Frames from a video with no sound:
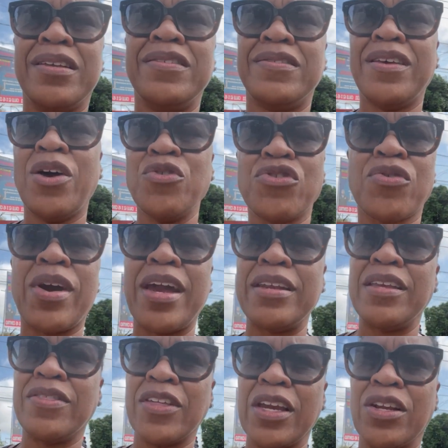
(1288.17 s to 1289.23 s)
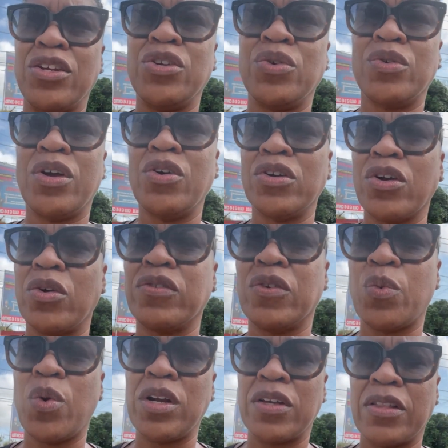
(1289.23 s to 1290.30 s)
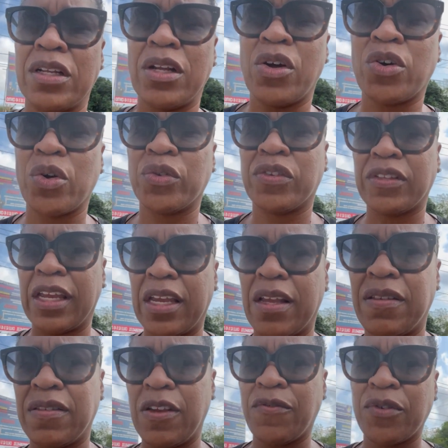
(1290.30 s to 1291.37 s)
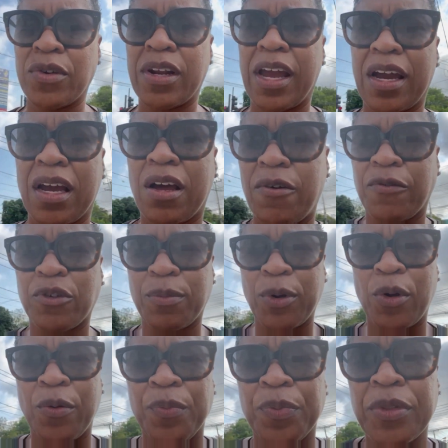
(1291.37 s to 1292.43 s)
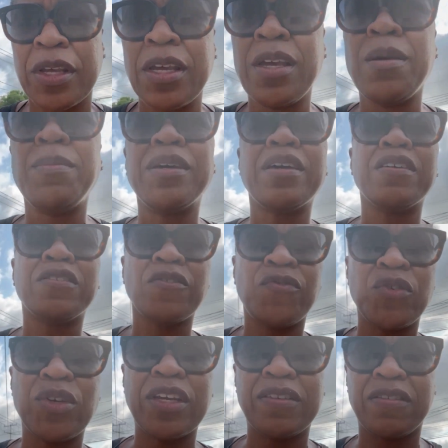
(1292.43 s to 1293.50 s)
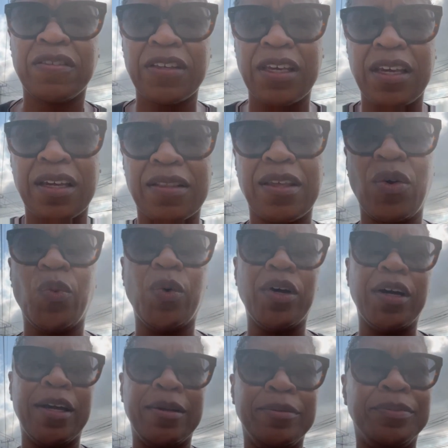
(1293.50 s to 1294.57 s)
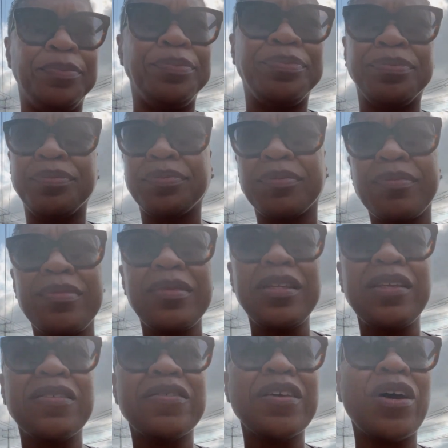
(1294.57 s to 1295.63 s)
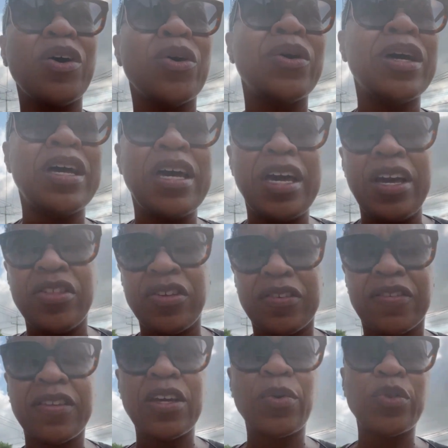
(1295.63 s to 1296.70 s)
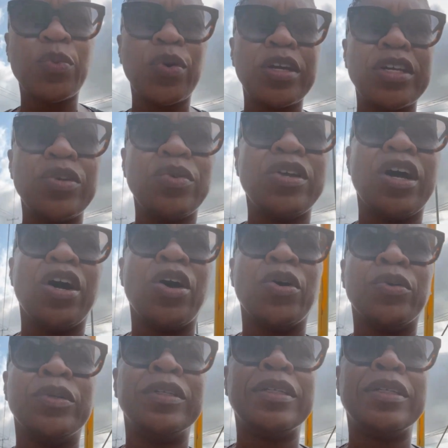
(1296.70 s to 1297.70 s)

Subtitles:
don't try anything new. Don't go to one of the local stands if you're not comfortable, because if you get sick, then what? So just stick with what you know.